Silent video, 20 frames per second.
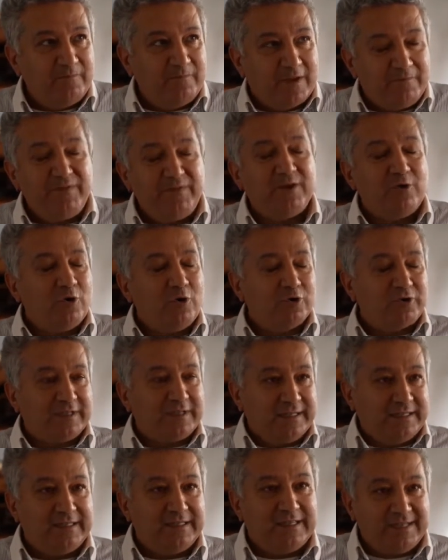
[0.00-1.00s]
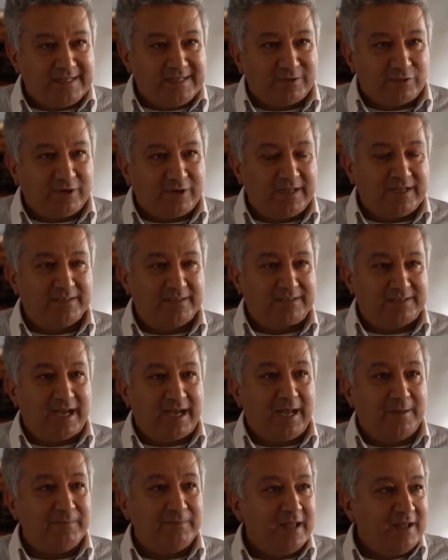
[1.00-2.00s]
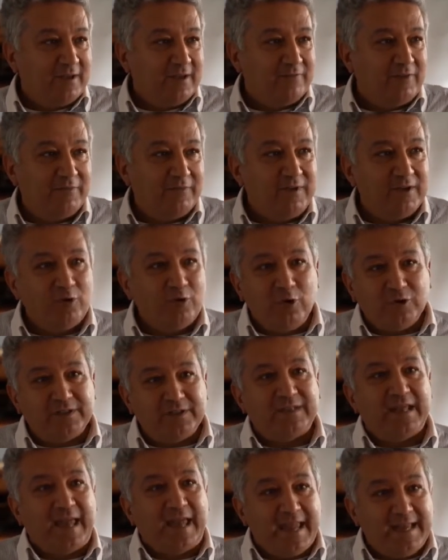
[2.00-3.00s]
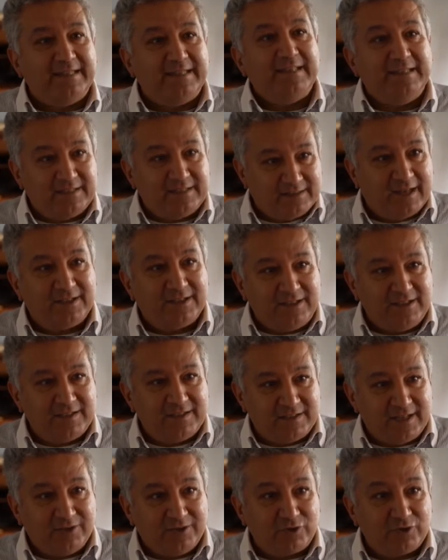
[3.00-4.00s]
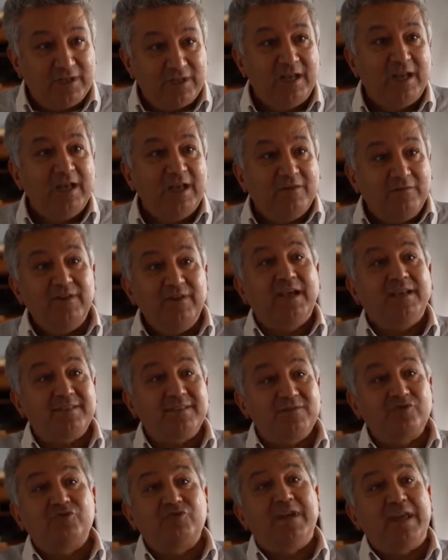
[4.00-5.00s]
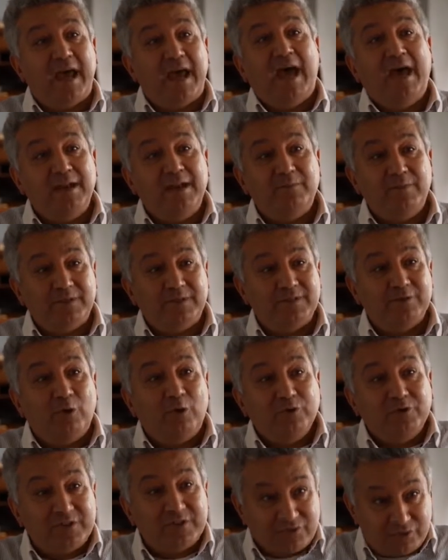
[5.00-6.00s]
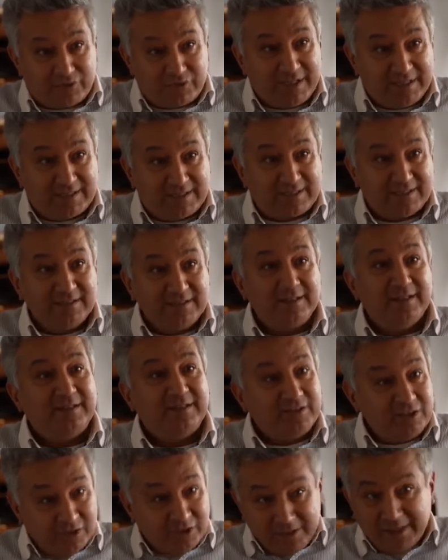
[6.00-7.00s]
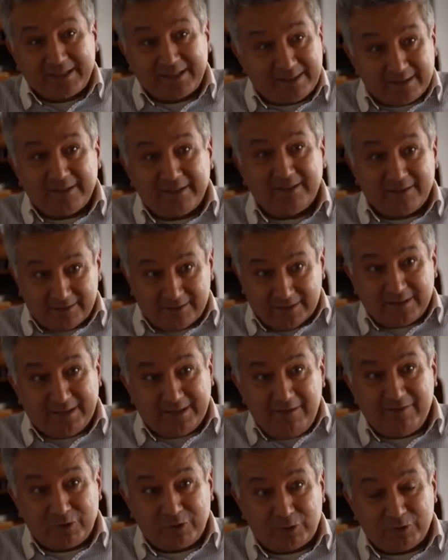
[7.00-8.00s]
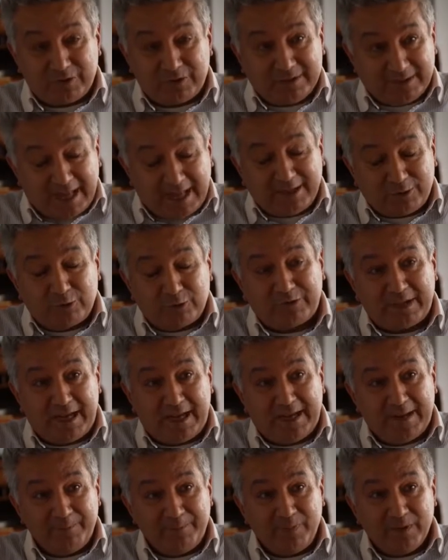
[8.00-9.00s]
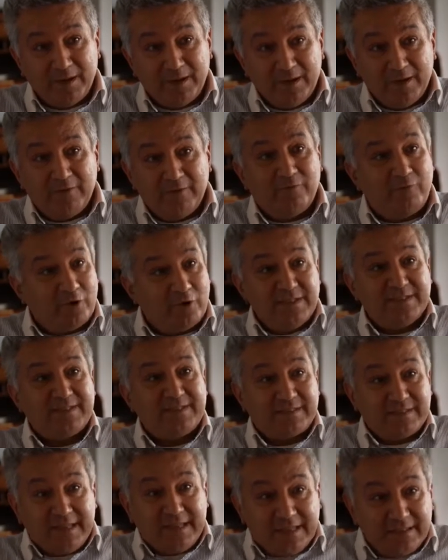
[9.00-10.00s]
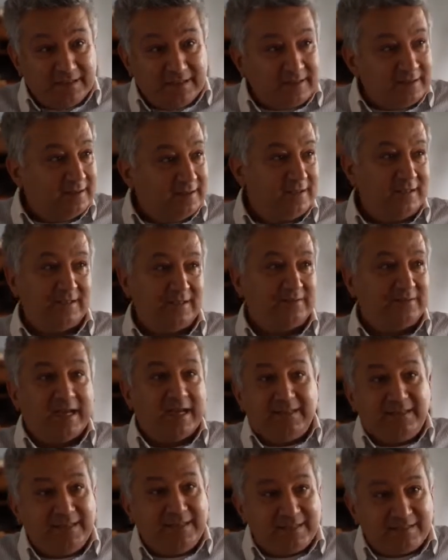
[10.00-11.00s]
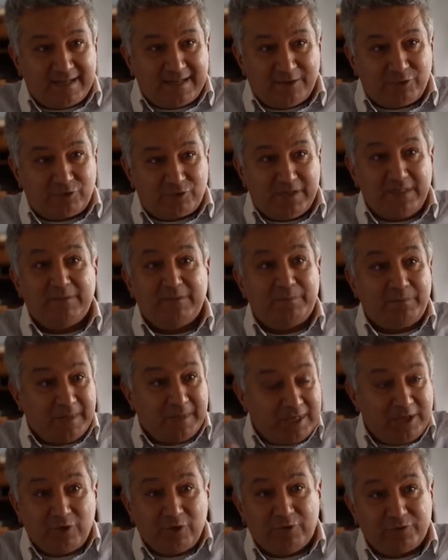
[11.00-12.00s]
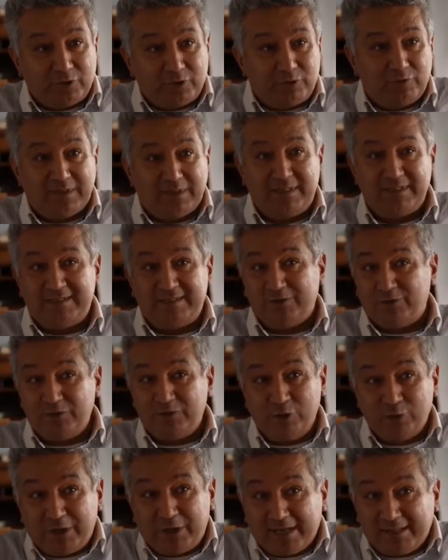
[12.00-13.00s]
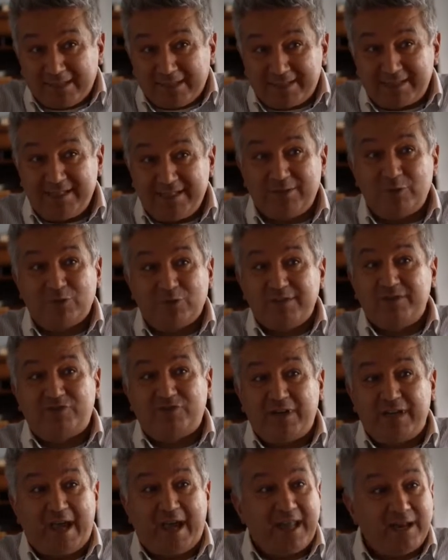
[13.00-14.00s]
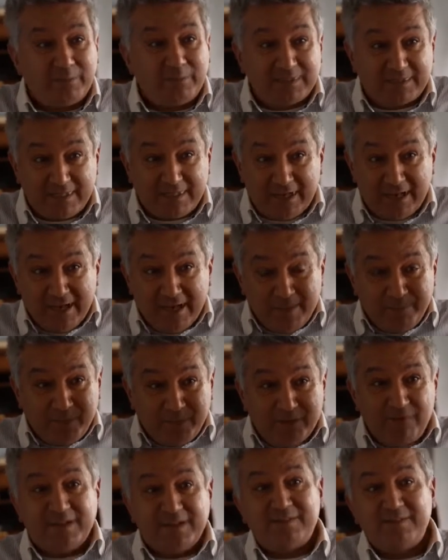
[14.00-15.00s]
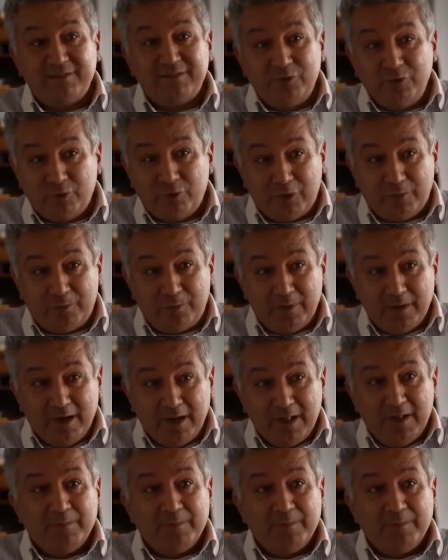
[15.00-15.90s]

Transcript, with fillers: when we go to, in the historical time, when we go to the 18th, 19th century, we had stray animals on the streets, not even to, like today. For instance, in uh, 19th century, in the beginning of the 20th century, you cannot see those stray animals in Western Europe.